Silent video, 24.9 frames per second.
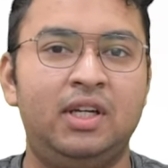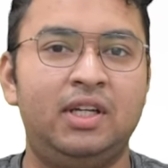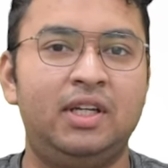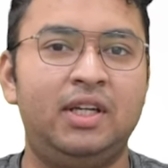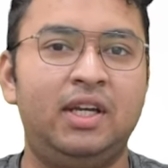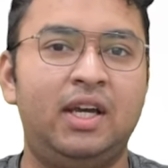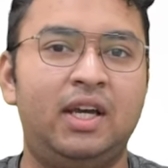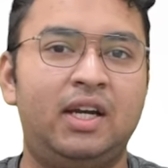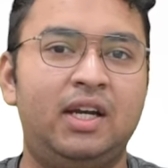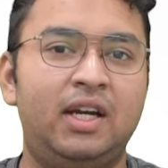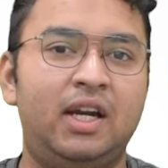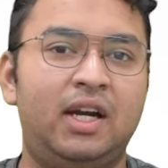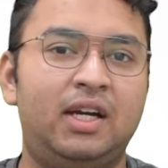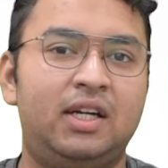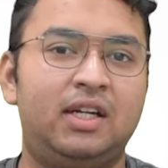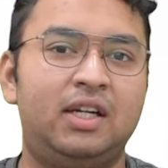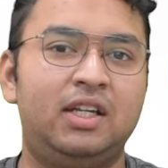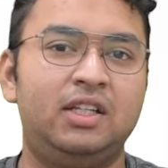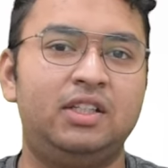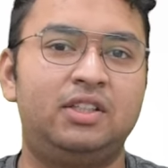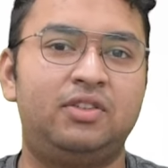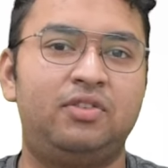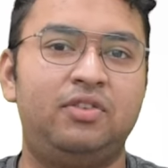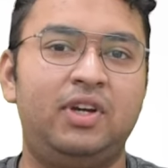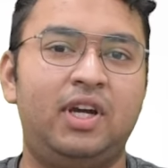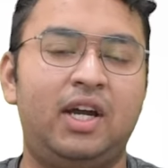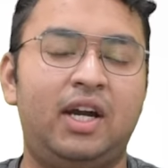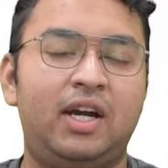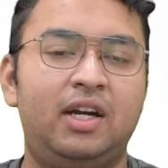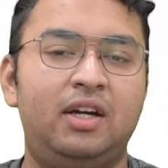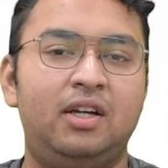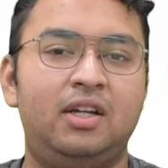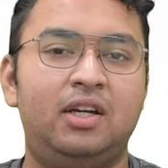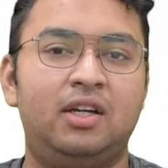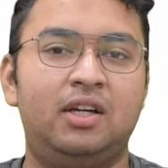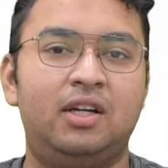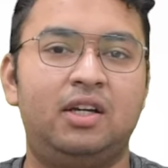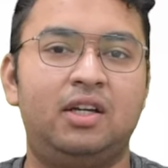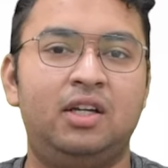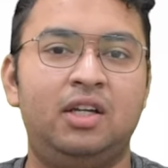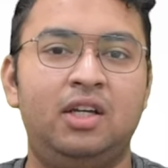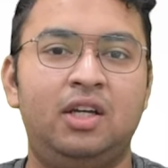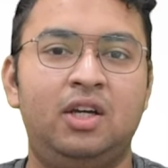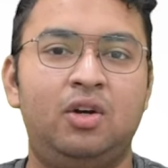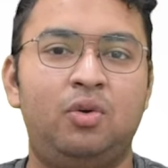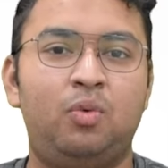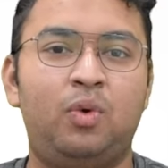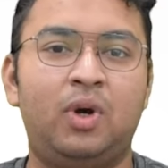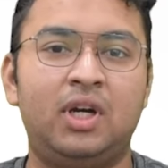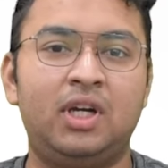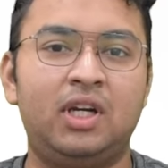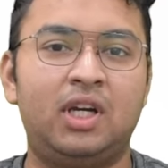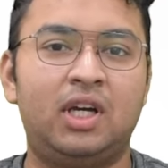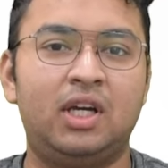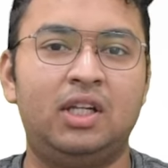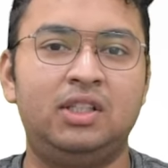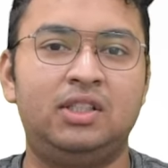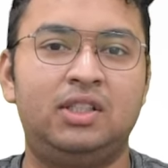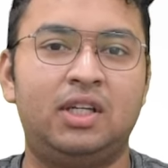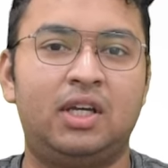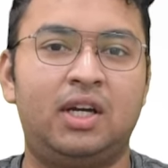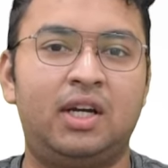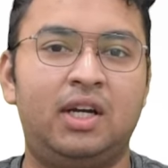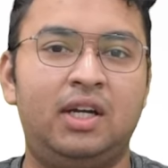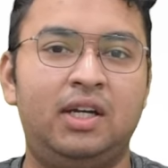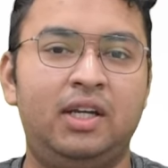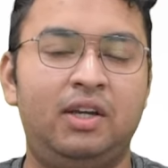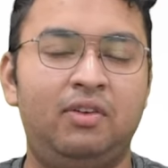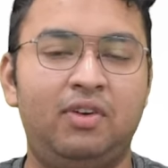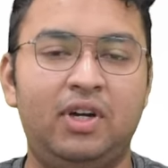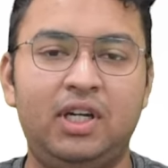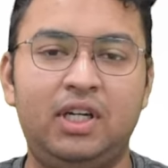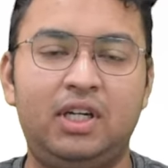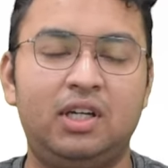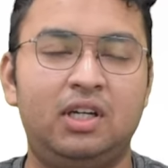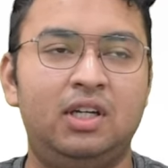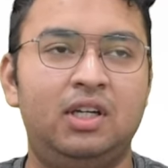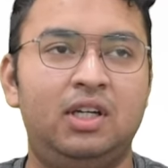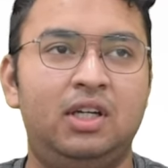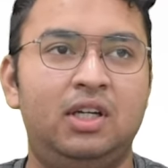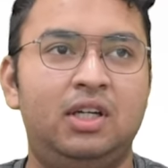yearly at least we had one cultural event.